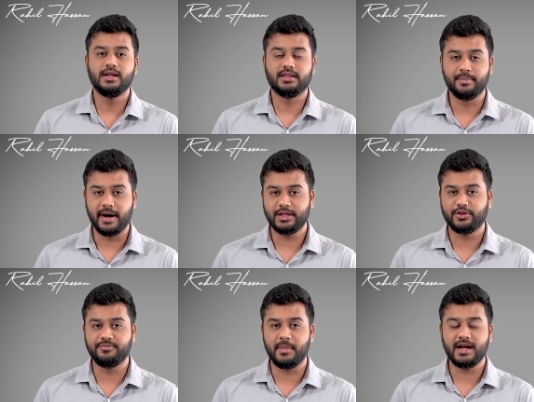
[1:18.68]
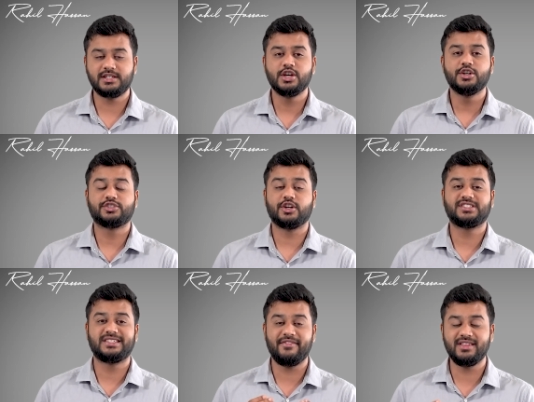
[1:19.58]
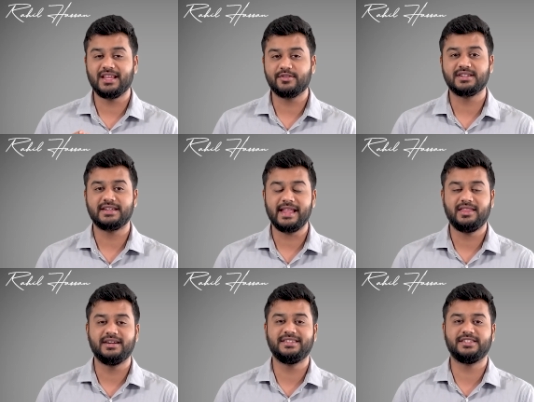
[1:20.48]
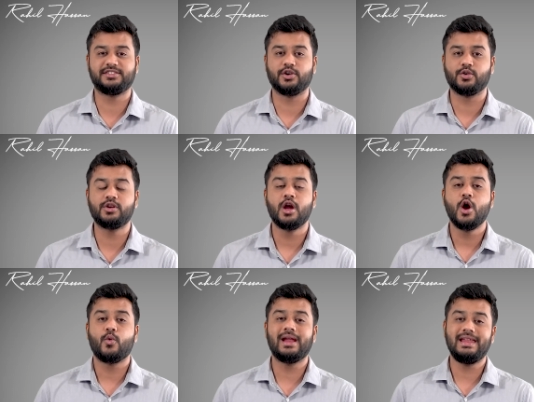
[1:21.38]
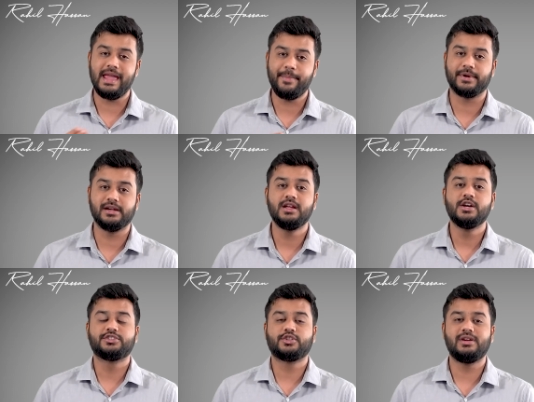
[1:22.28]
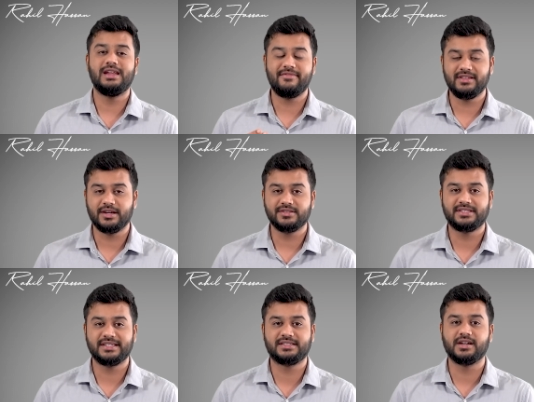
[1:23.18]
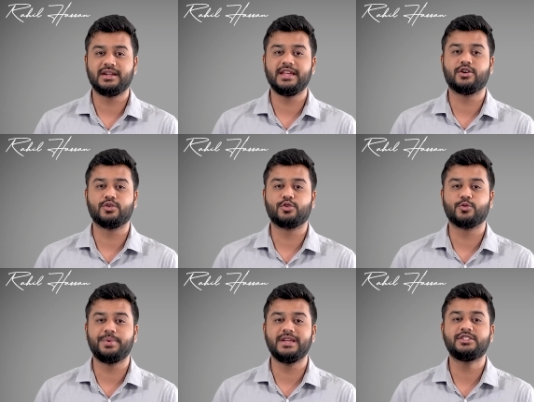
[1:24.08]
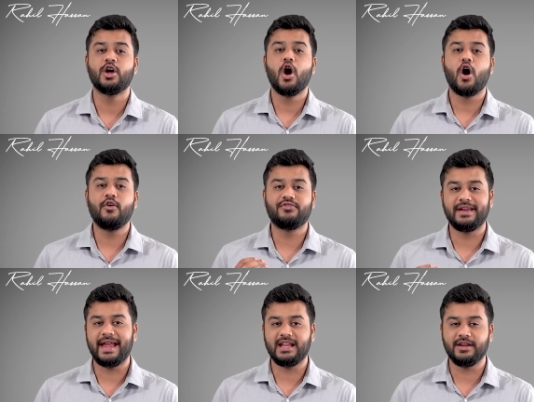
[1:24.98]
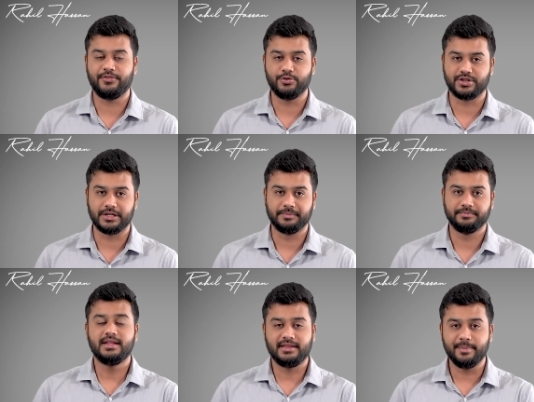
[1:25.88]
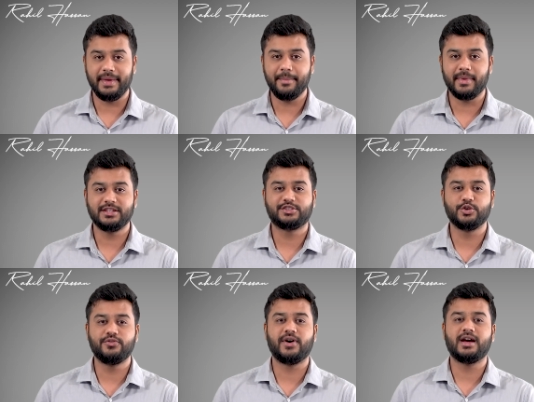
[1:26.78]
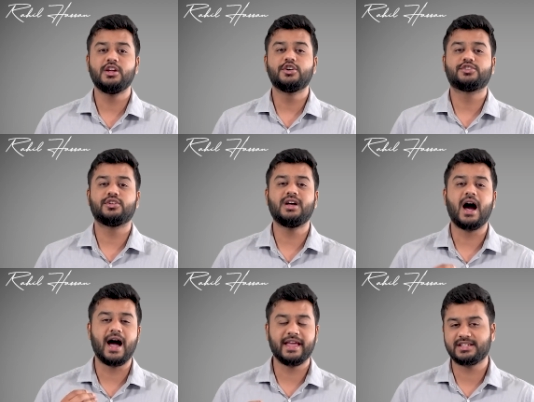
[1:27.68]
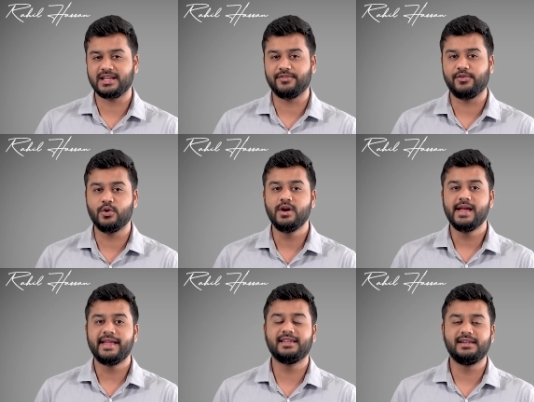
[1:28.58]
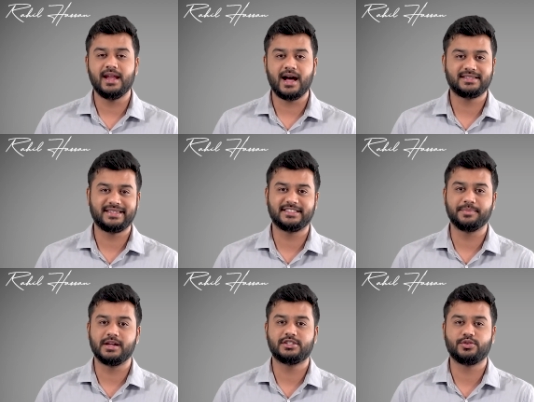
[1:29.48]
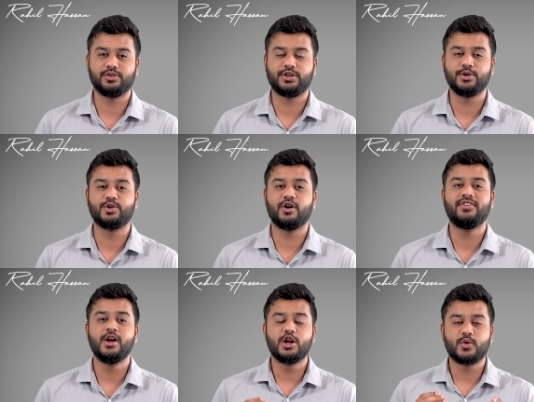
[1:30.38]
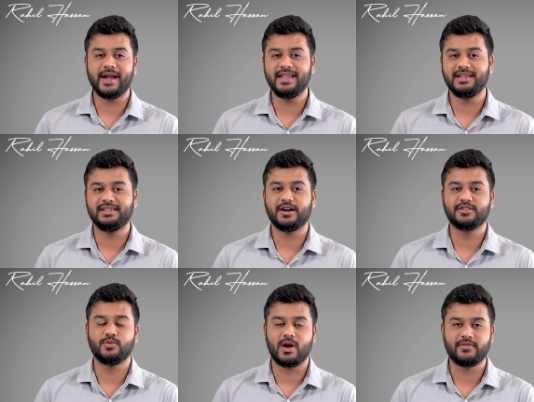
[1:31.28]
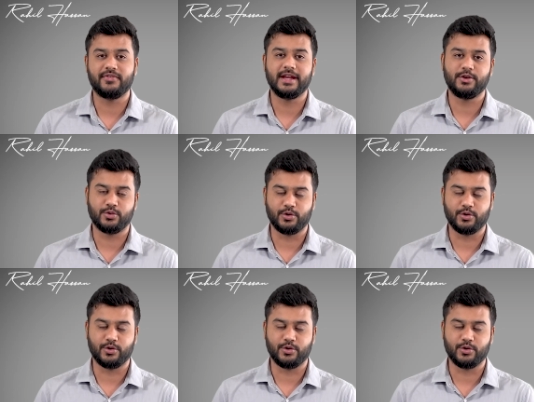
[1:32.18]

The month of March saw 7,936 crore, while April saw 11,630 crore rupees of net infusion. The May month so far saw the highest inflow in the last 6 months to the tune of 23,152